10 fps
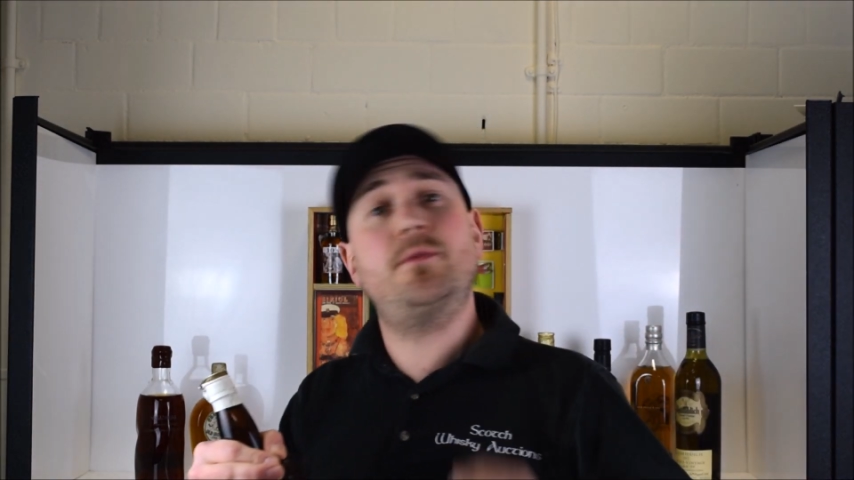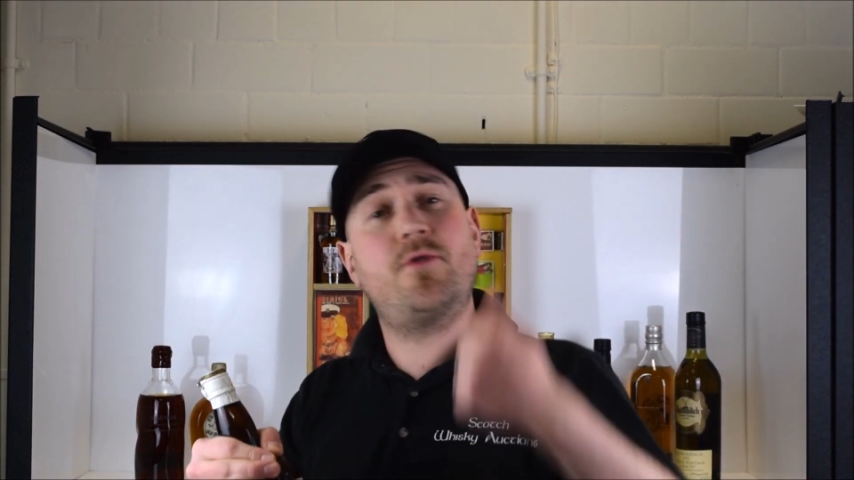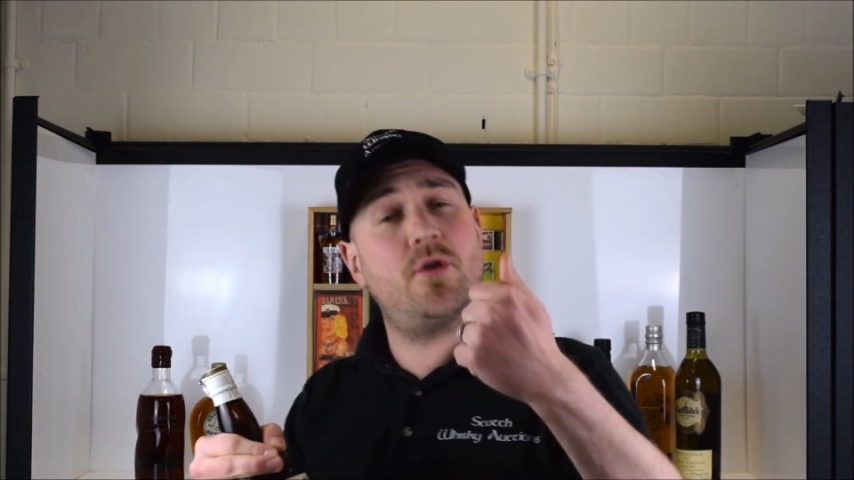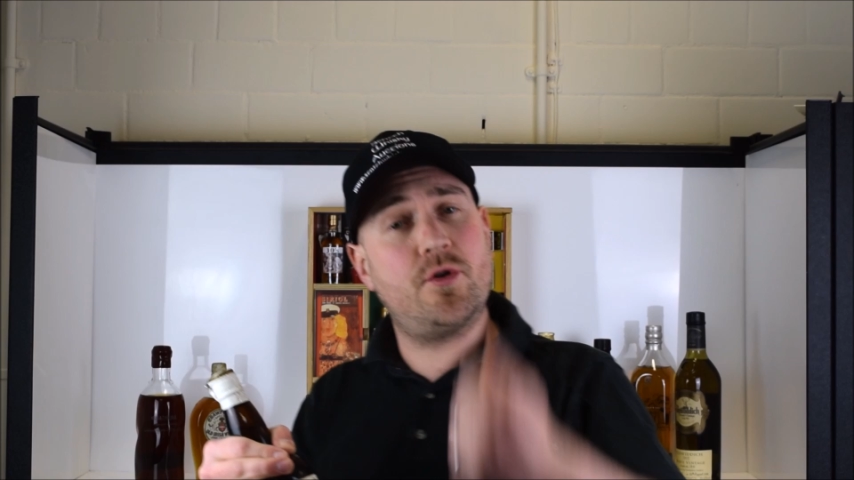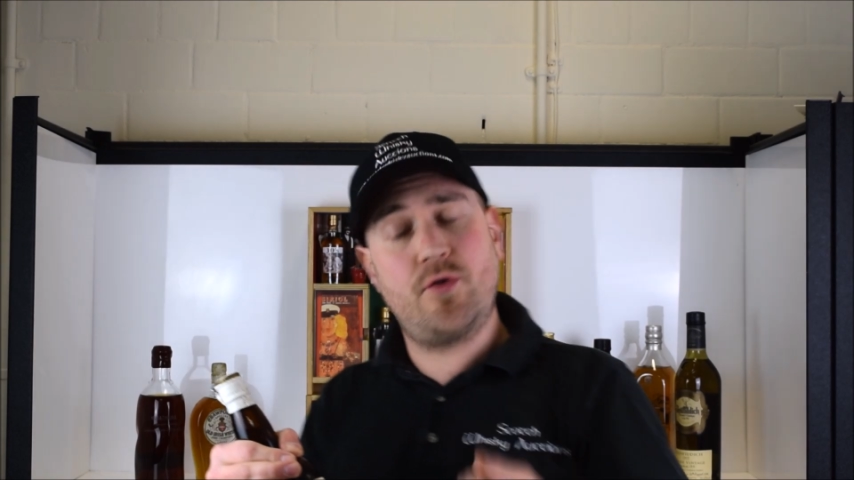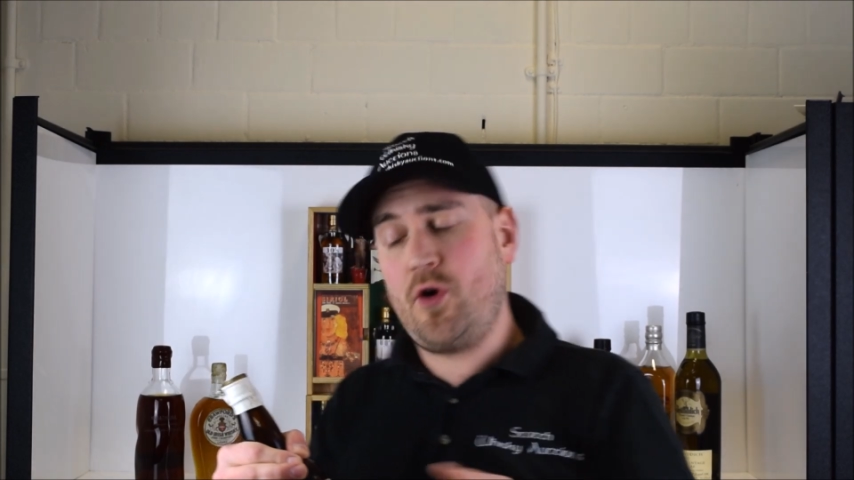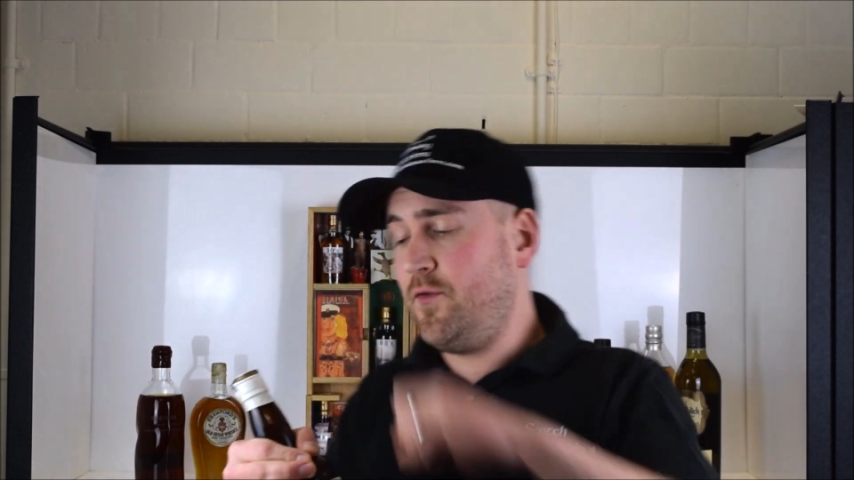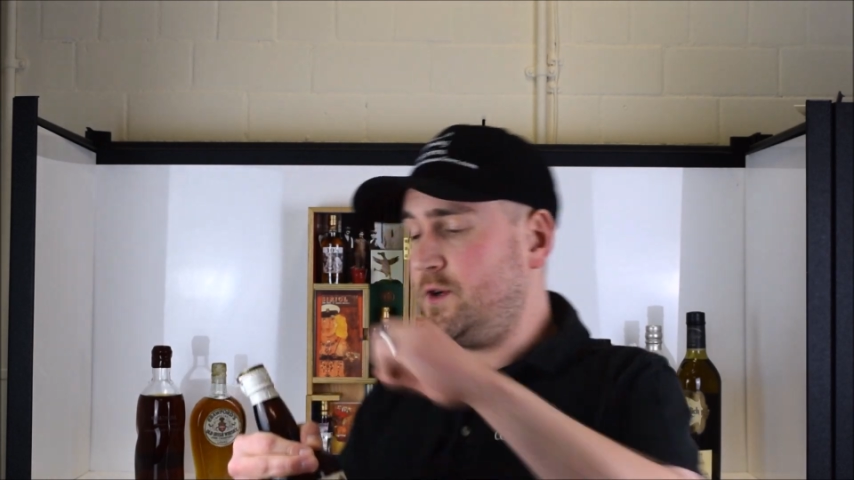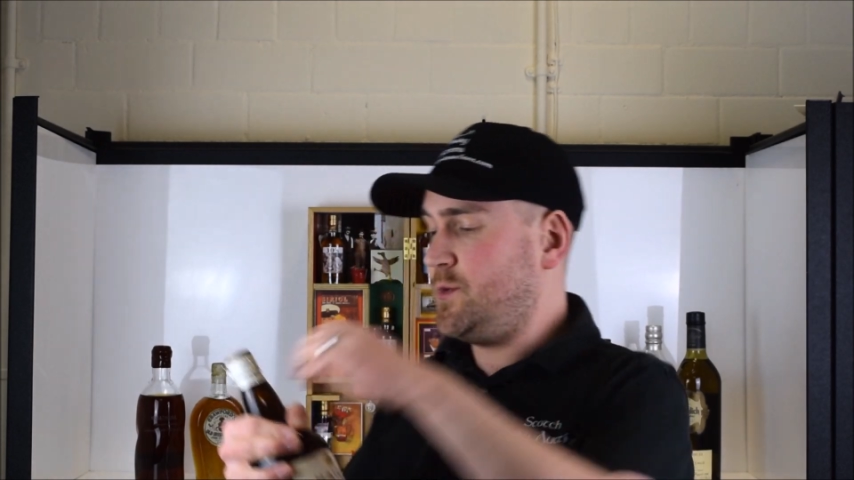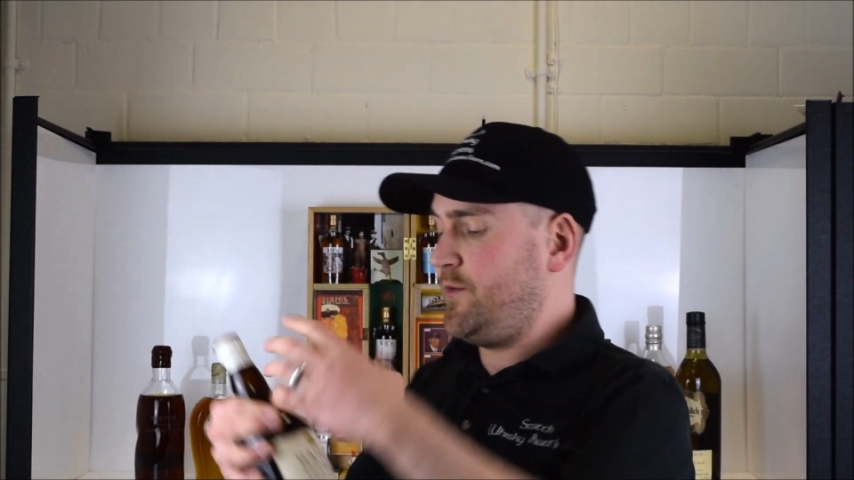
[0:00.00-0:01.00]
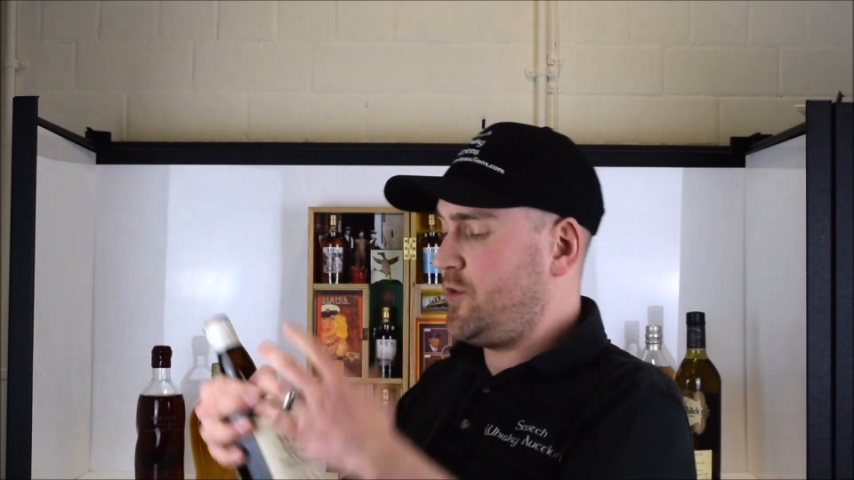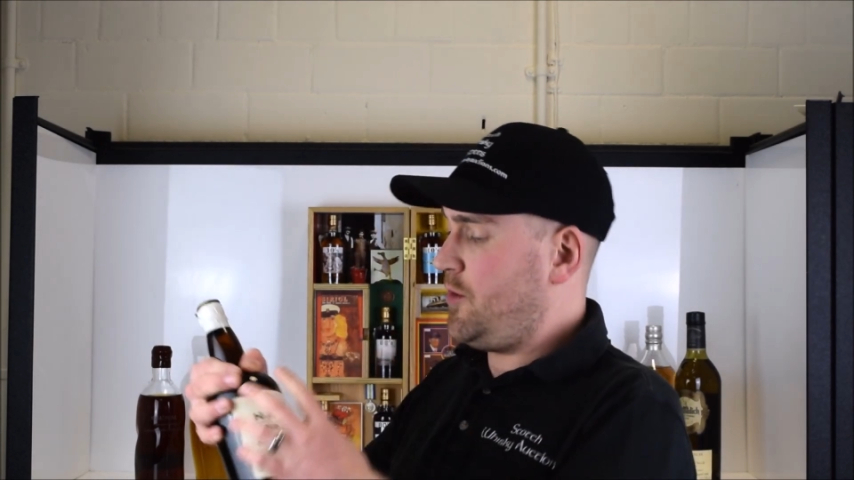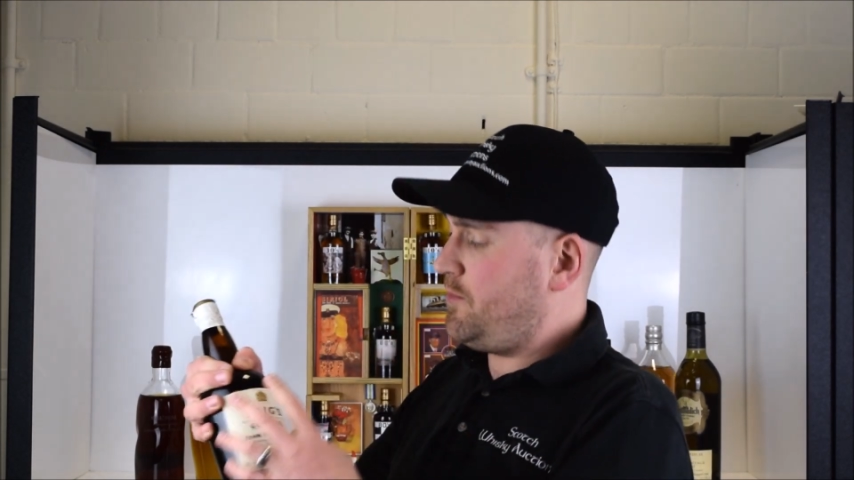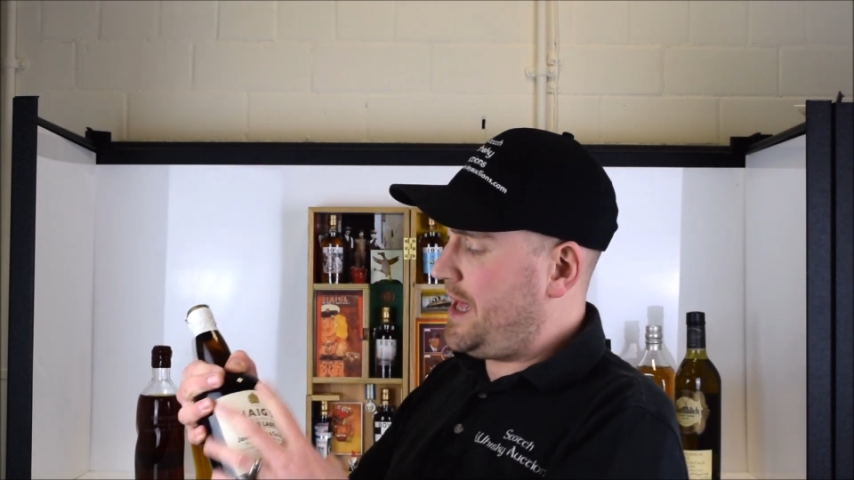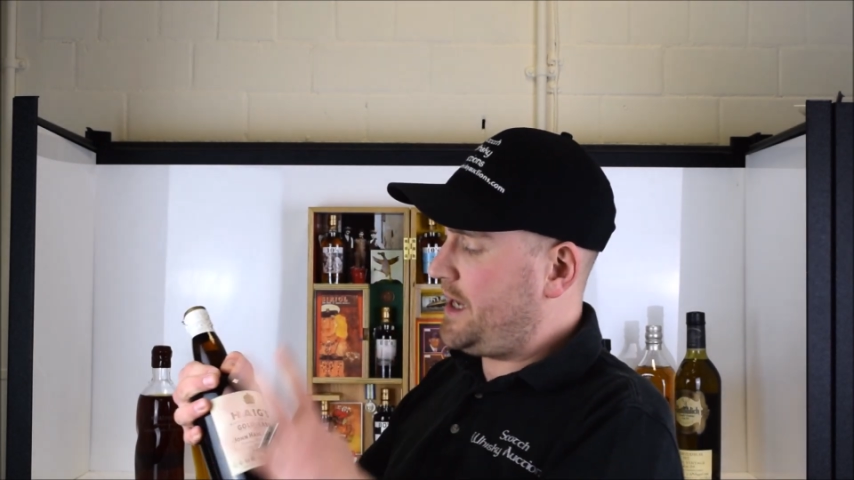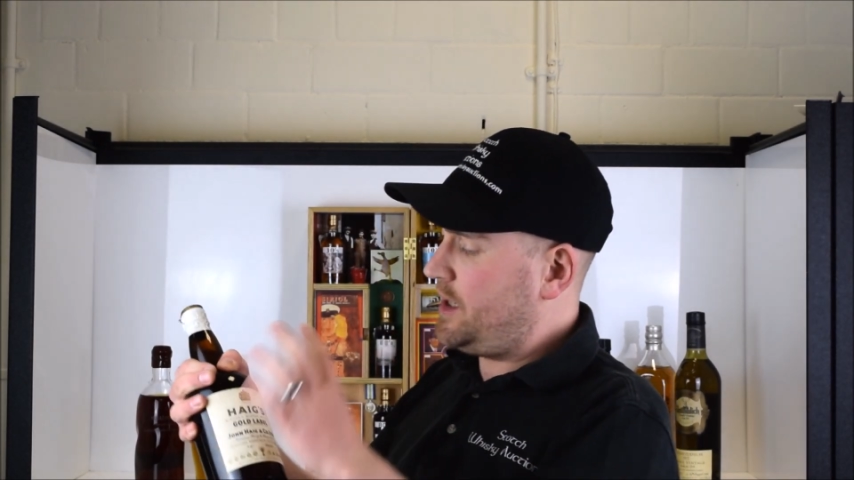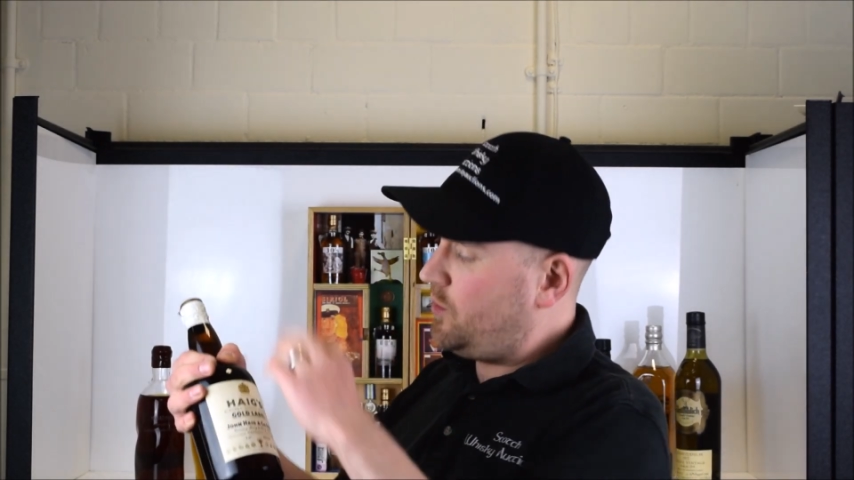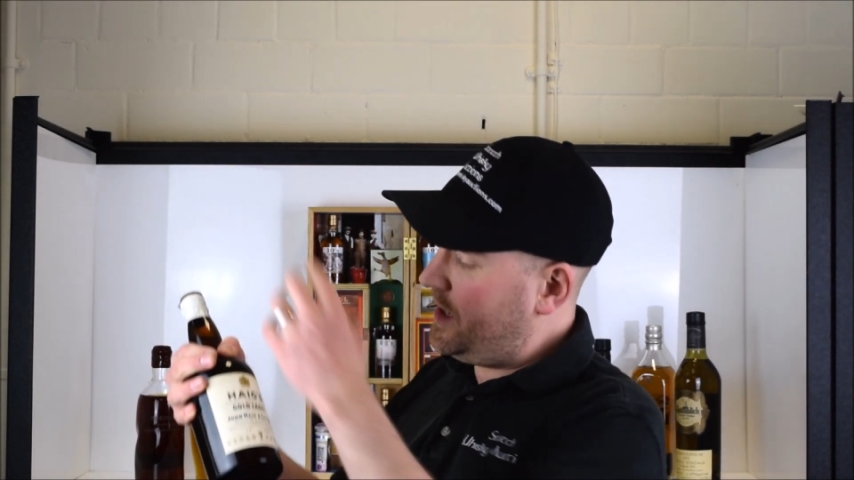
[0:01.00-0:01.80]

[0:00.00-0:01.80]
We've got Crawford's, we've got Black and